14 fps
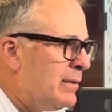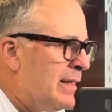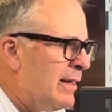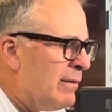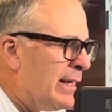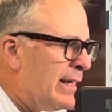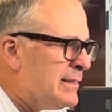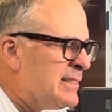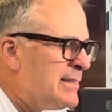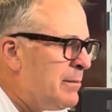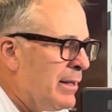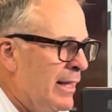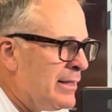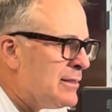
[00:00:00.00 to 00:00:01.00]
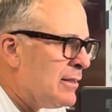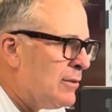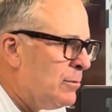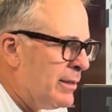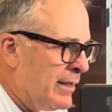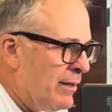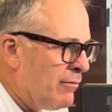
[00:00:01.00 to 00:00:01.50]
To get simulated is a little
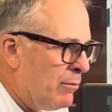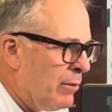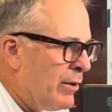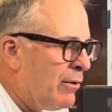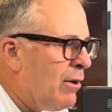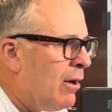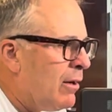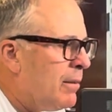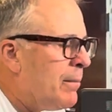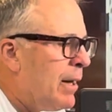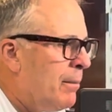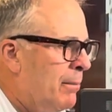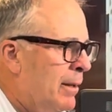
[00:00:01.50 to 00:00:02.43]
bit different what you're talking about,